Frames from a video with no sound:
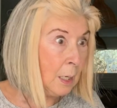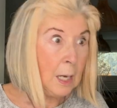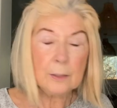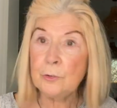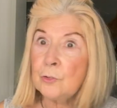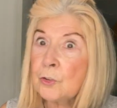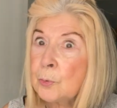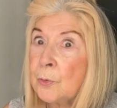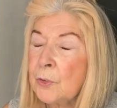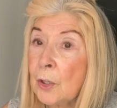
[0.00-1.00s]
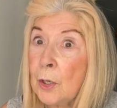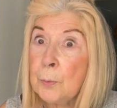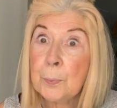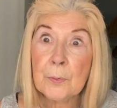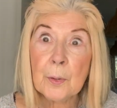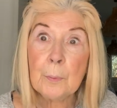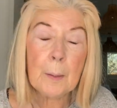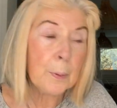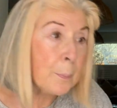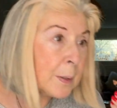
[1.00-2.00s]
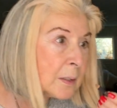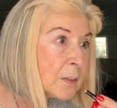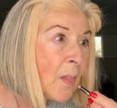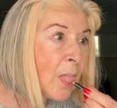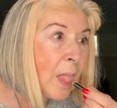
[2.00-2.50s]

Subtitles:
and you just want to open them up a bit.